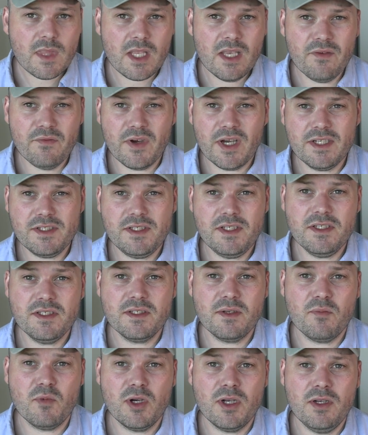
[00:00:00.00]
if I see
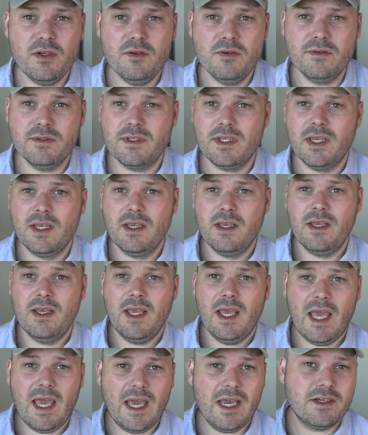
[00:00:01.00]
someone who's
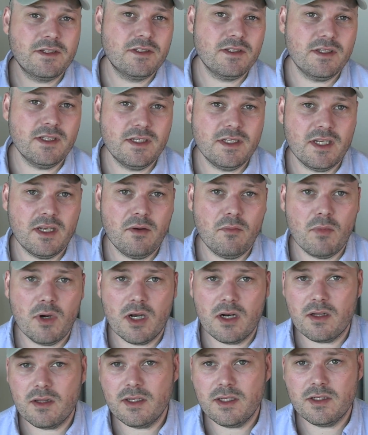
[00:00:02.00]
excellent at
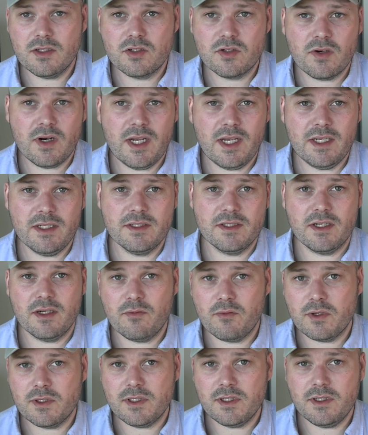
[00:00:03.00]
modeling trains and I
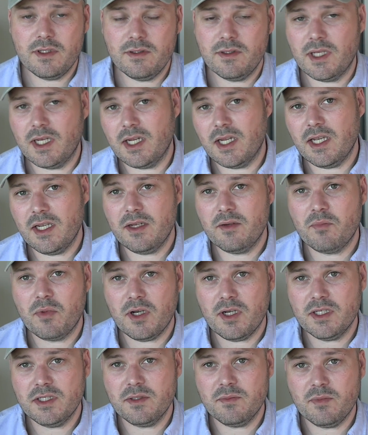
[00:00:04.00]
want to do that, I could
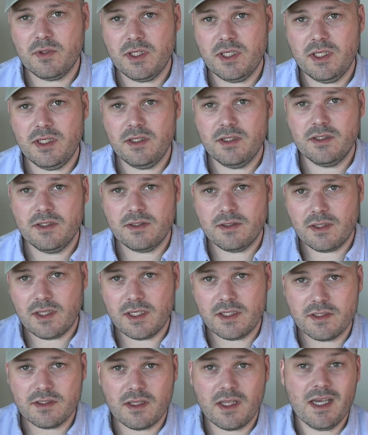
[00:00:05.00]
possibly
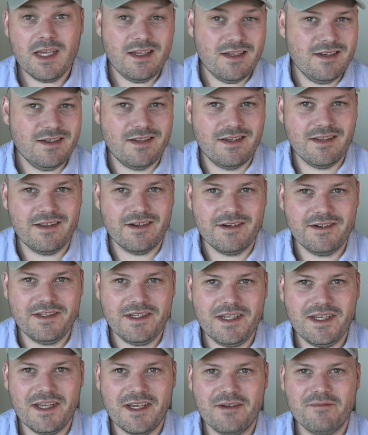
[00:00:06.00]
slide into their
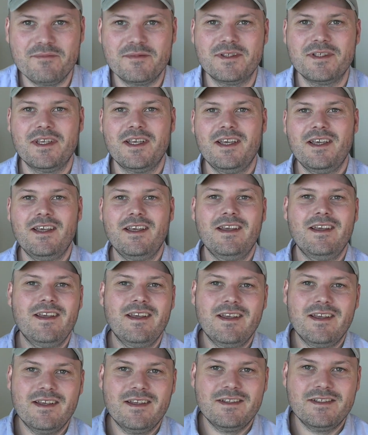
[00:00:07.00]
DMs,
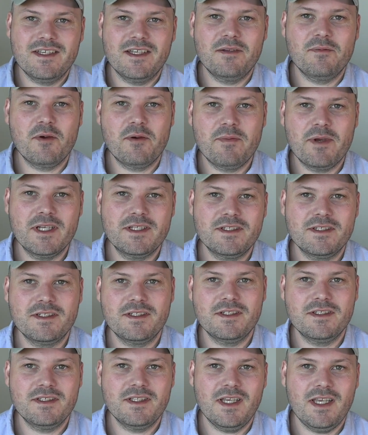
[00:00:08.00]
send them a message
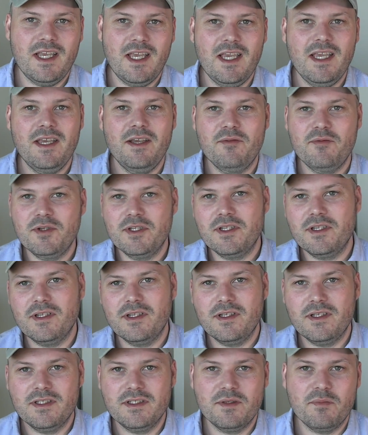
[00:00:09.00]
and say, hey,
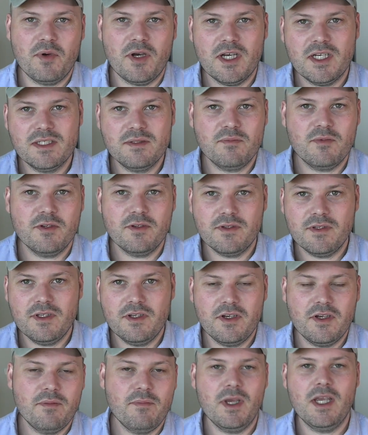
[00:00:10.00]
is it possible
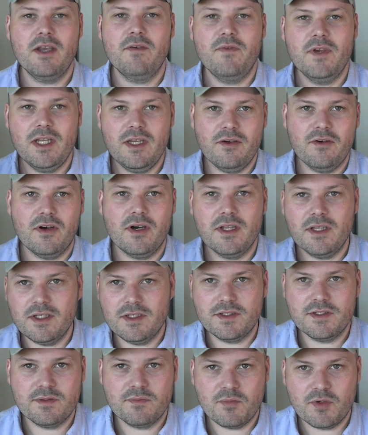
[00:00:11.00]
you could make a video on
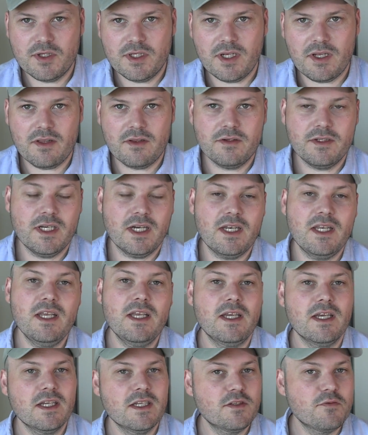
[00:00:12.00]
this particular
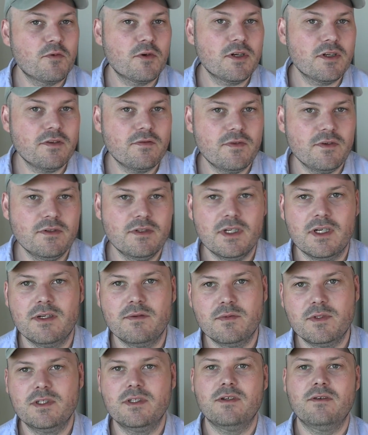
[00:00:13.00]
technique? And it's worked a few
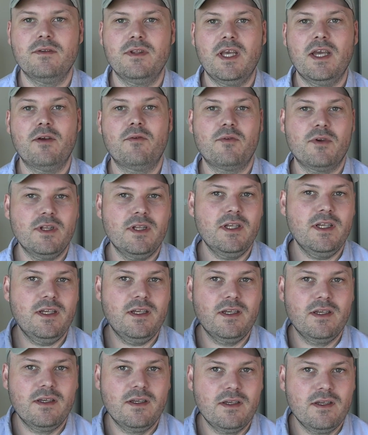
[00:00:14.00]
times. So that really